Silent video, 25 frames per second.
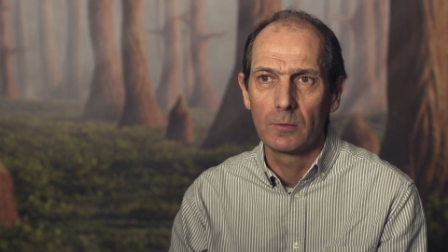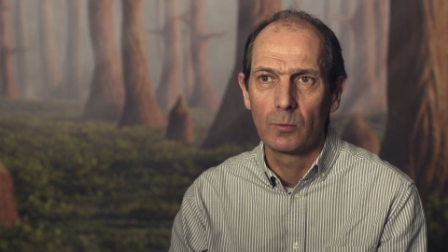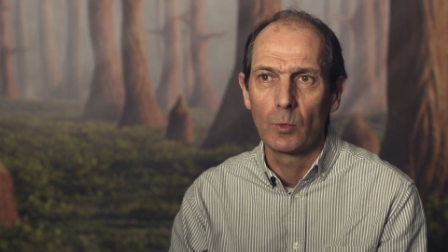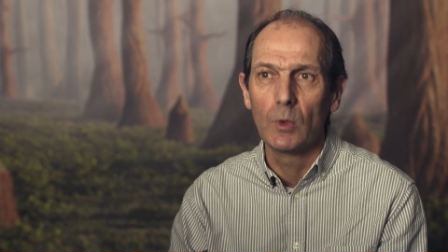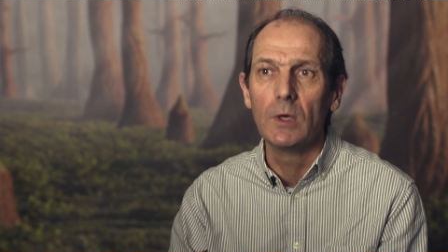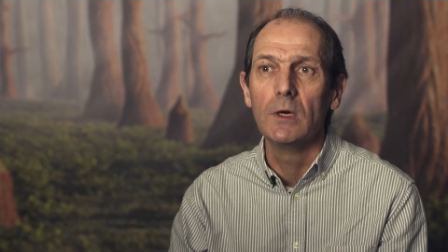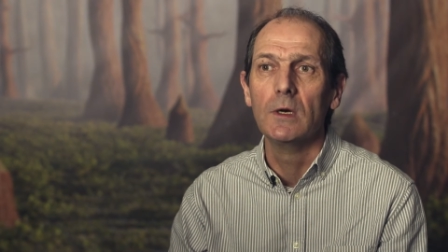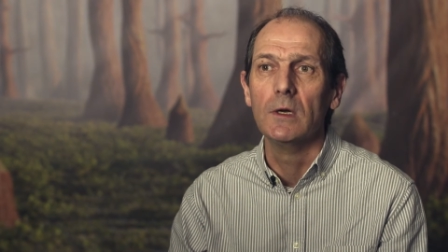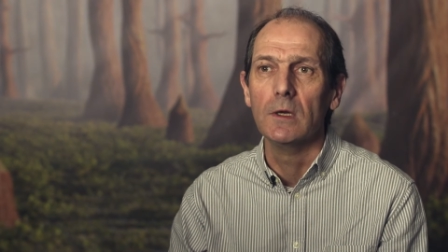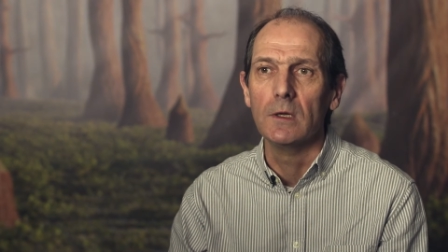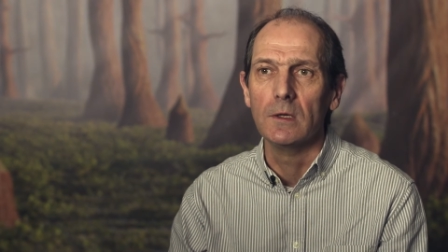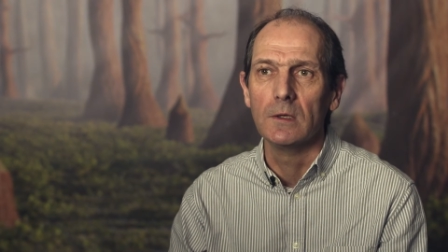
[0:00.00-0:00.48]

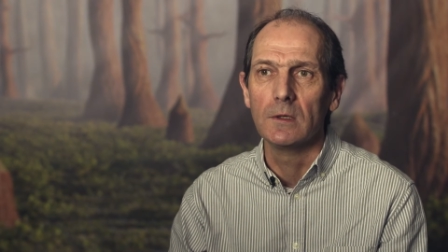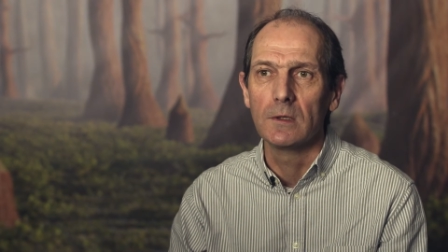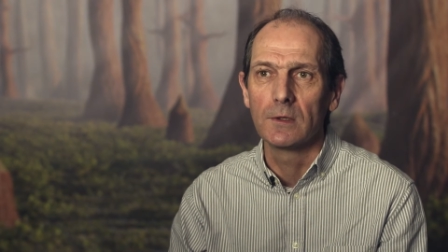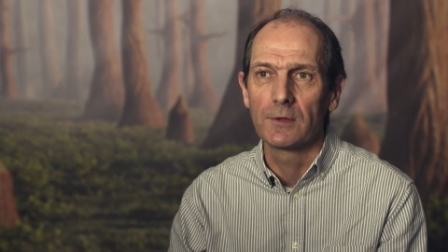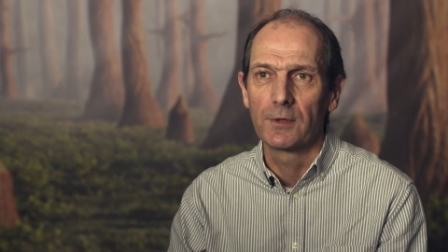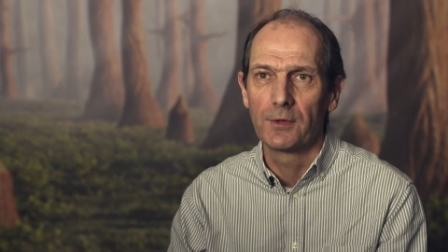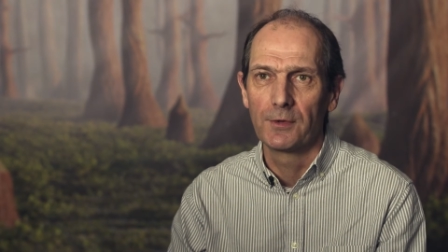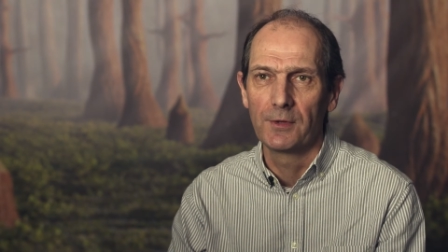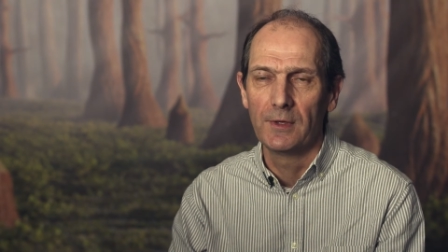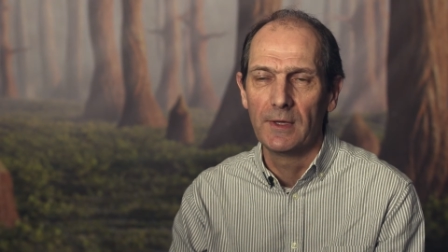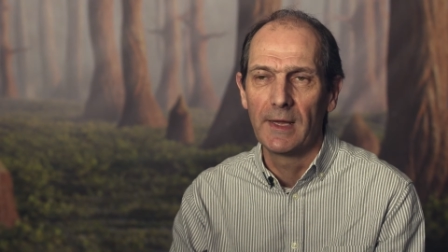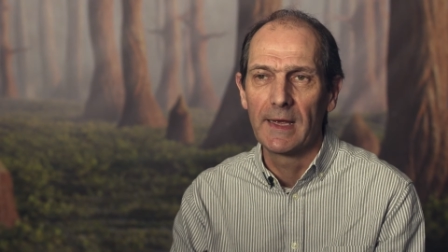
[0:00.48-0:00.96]
world
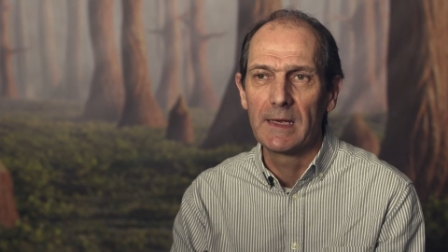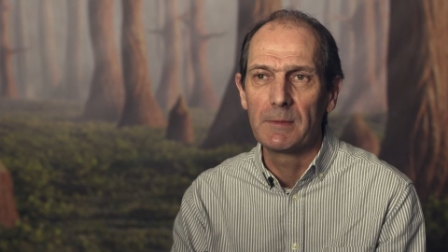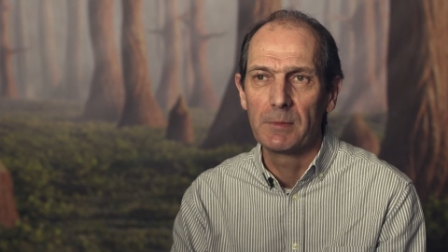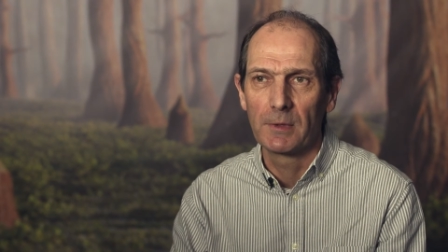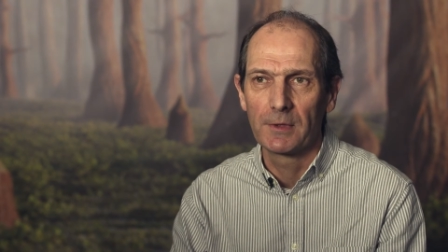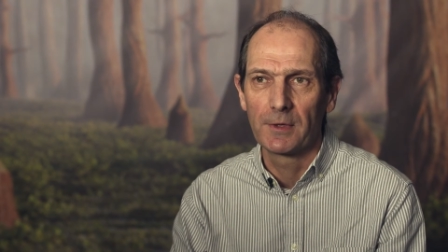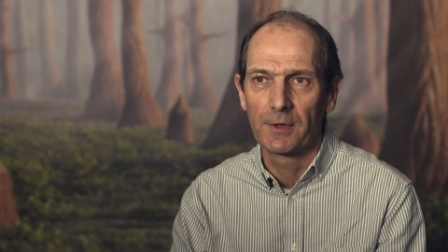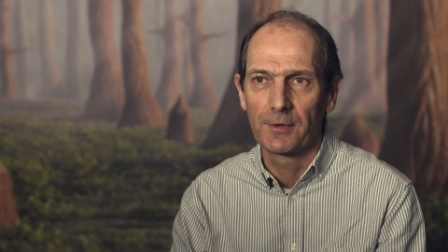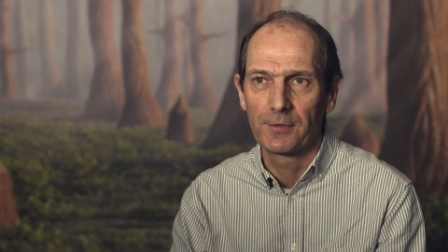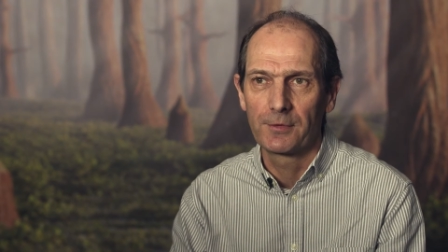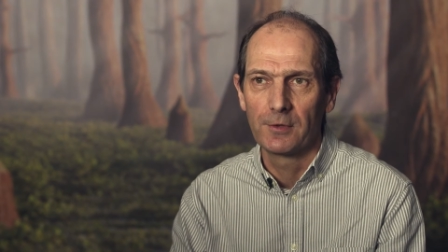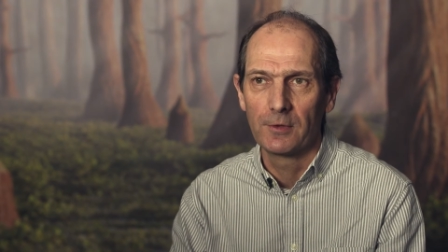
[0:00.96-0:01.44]
has
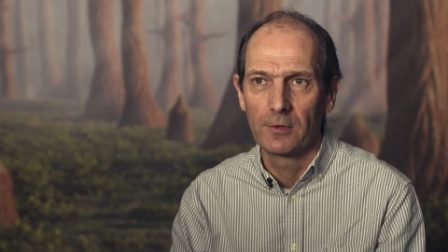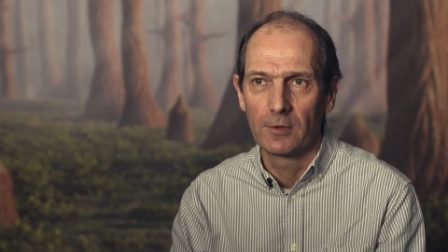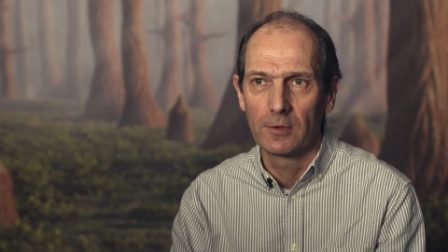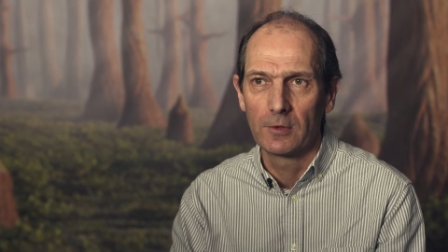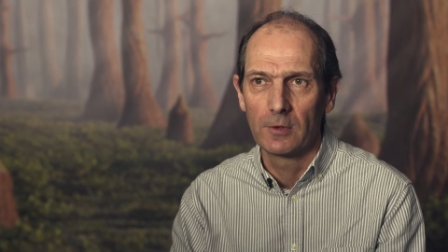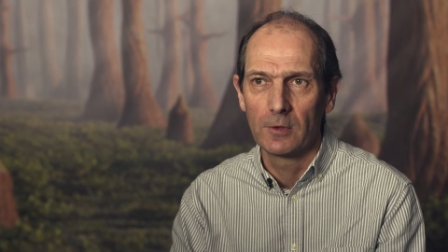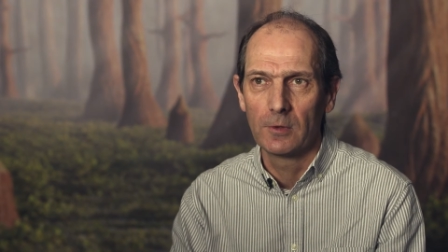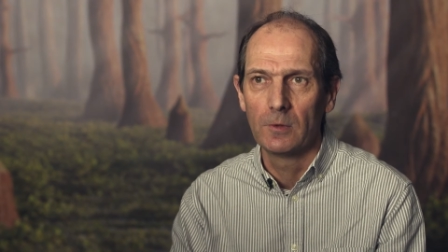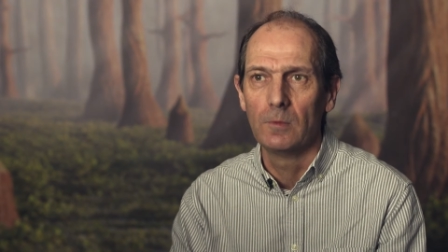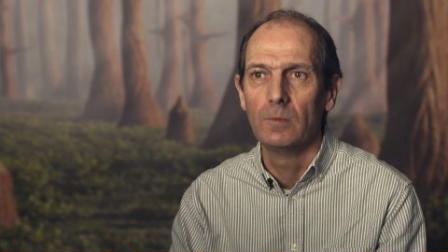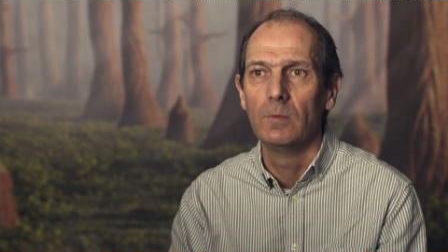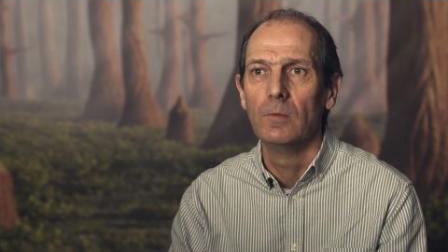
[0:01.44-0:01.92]
enabled us to
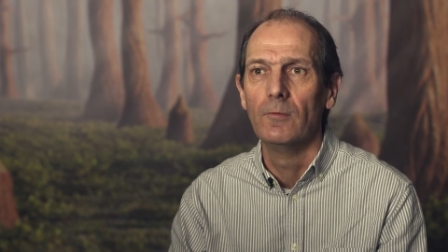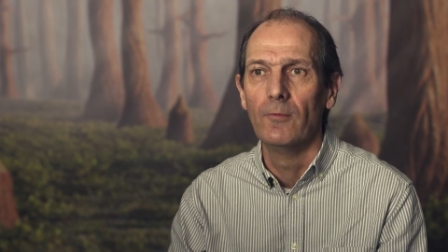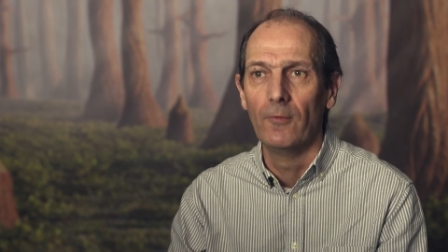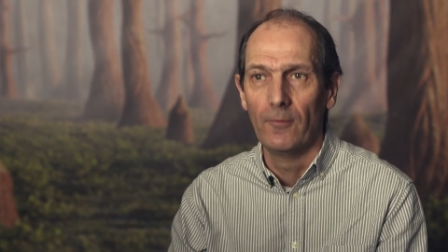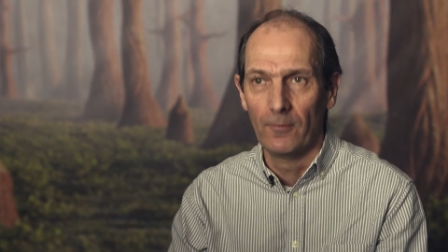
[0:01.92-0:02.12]
do